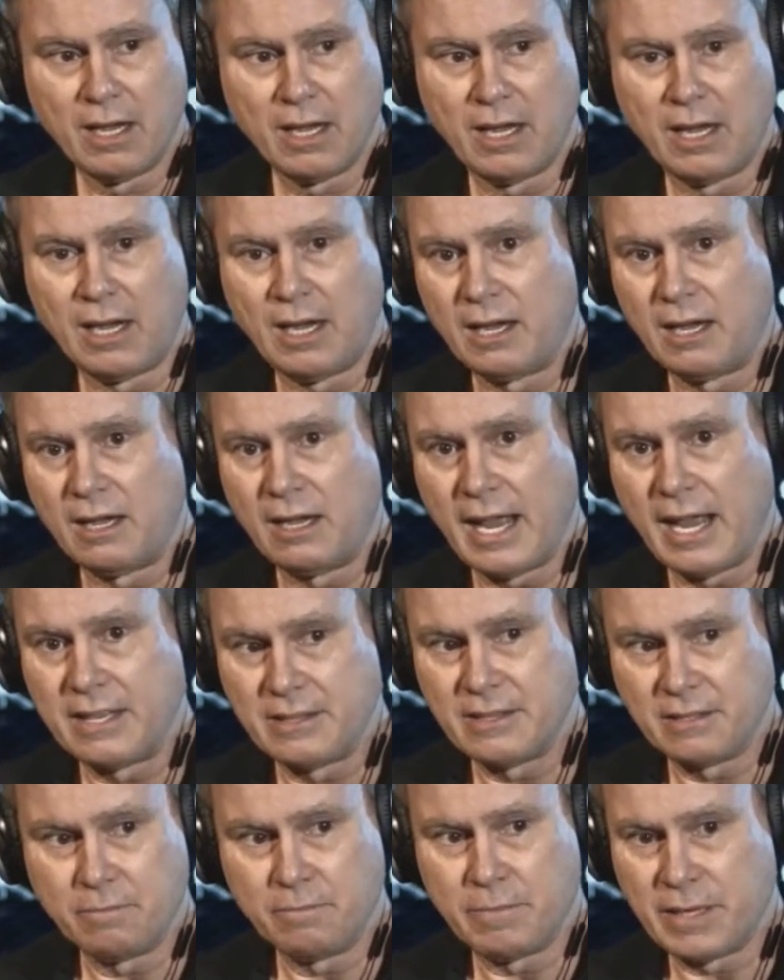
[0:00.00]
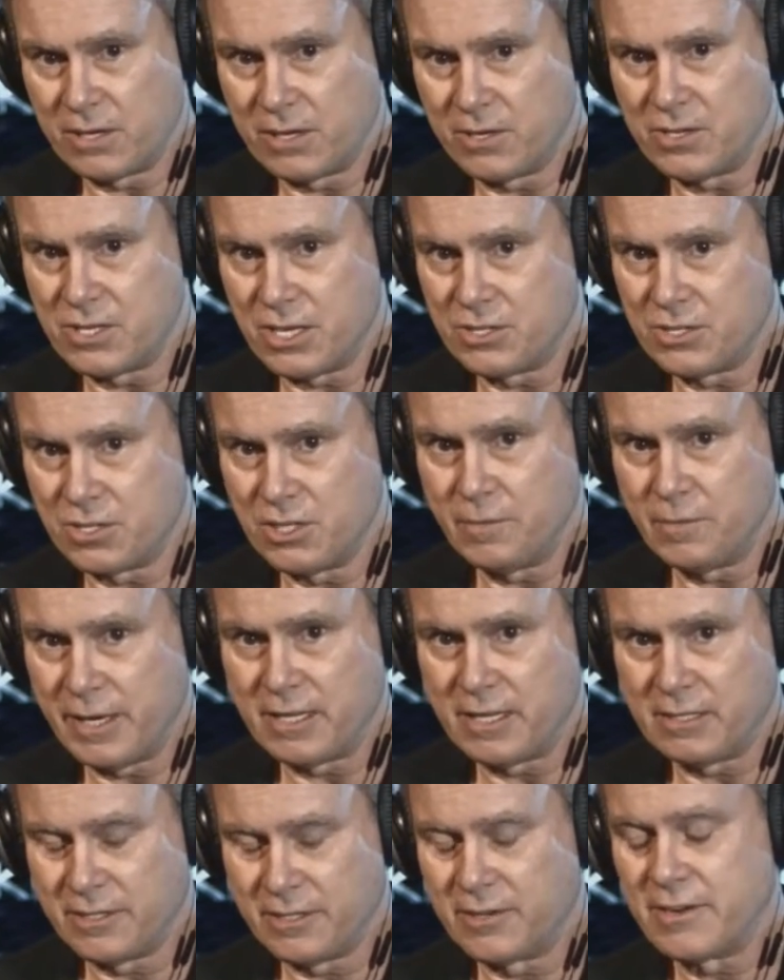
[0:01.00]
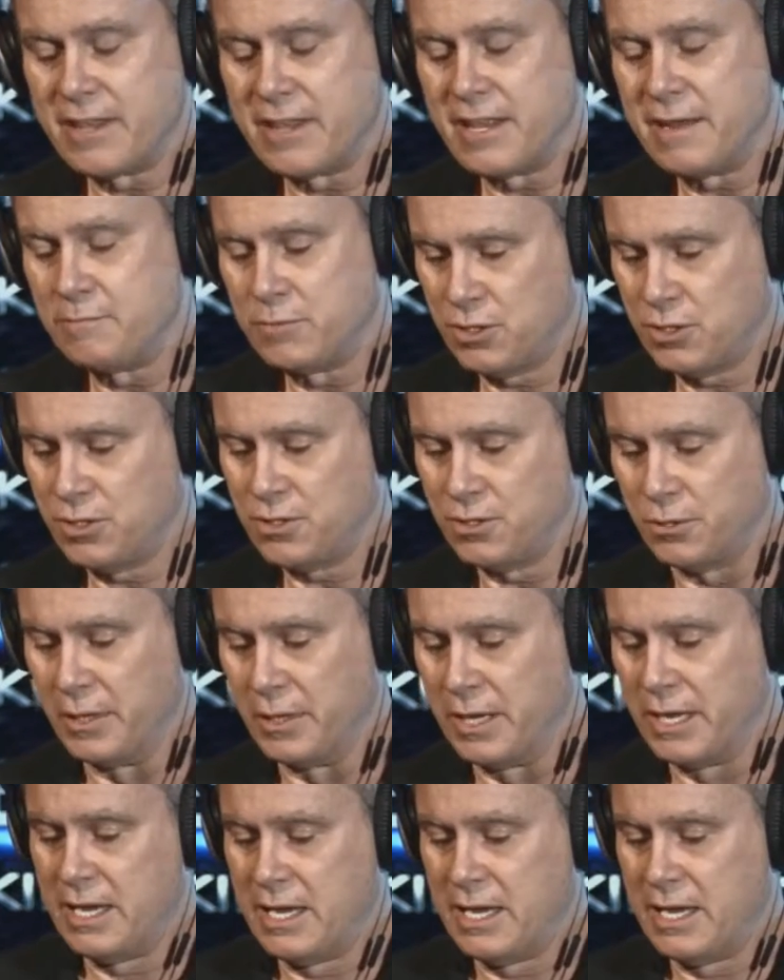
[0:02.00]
And because it's going to be clear to them too.